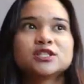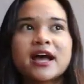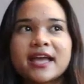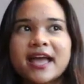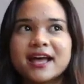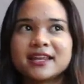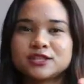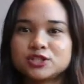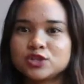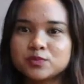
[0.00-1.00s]
I
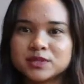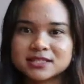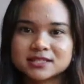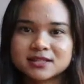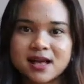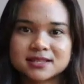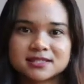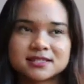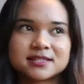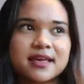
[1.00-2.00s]
had 2 business
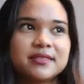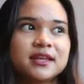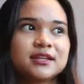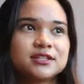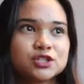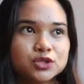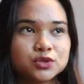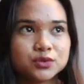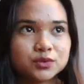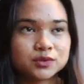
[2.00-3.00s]
classes and then
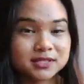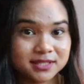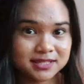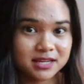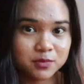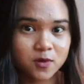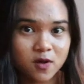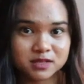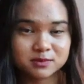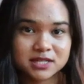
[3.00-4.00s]
2 sustainable
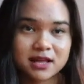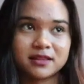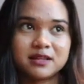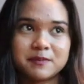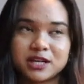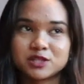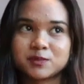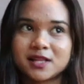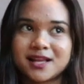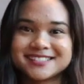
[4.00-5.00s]
hospitality
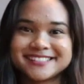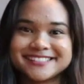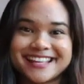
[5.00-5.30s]
management classes,